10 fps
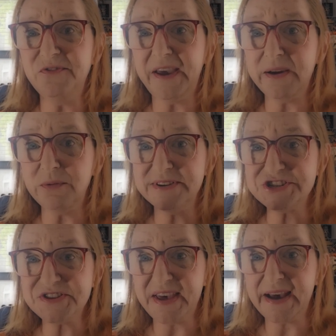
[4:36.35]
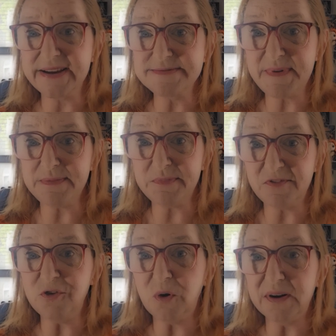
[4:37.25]
vanquish the X-Men
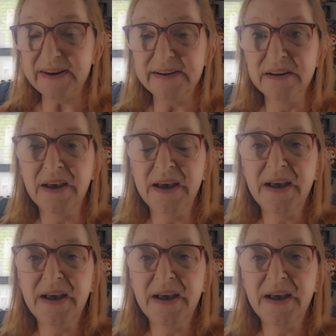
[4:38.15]
before.